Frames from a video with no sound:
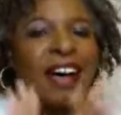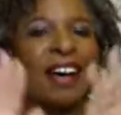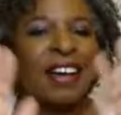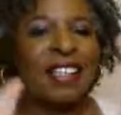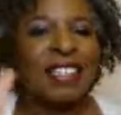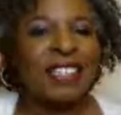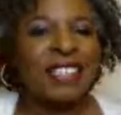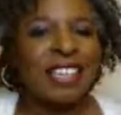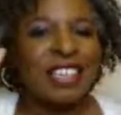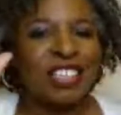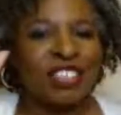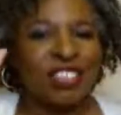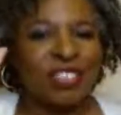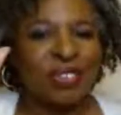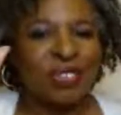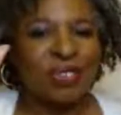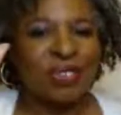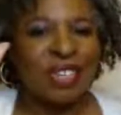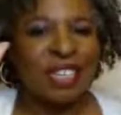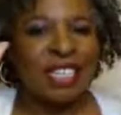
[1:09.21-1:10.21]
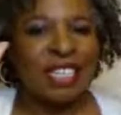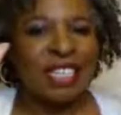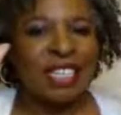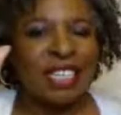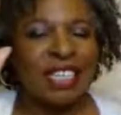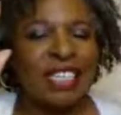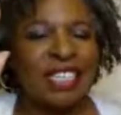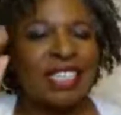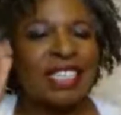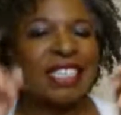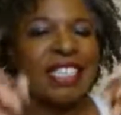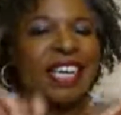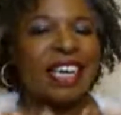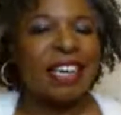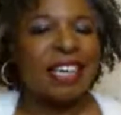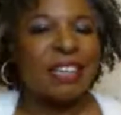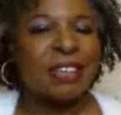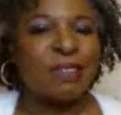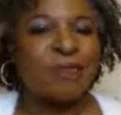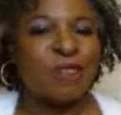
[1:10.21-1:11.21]
I send you greetings.
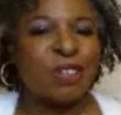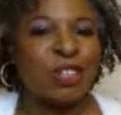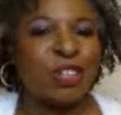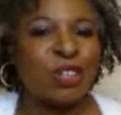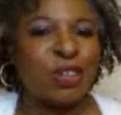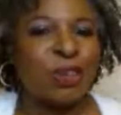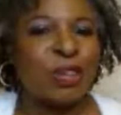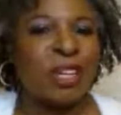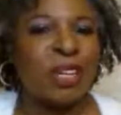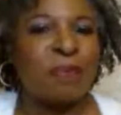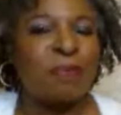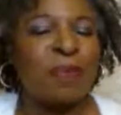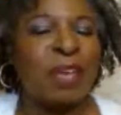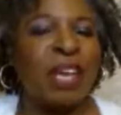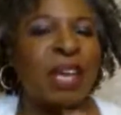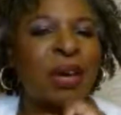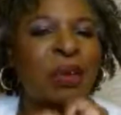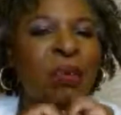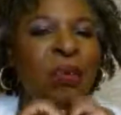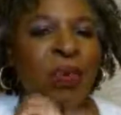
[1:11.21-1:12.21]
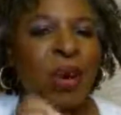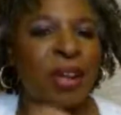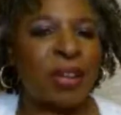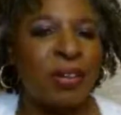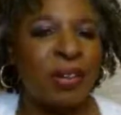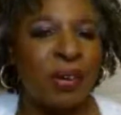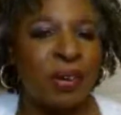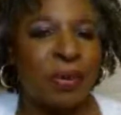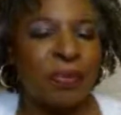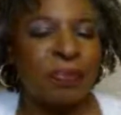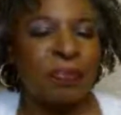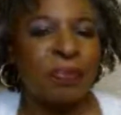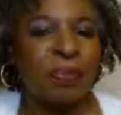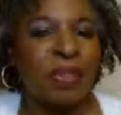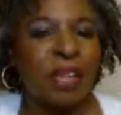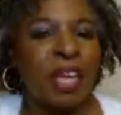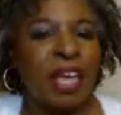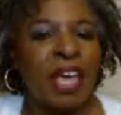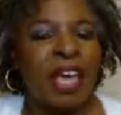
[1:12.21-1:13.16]
Thank you for joining me and welcome.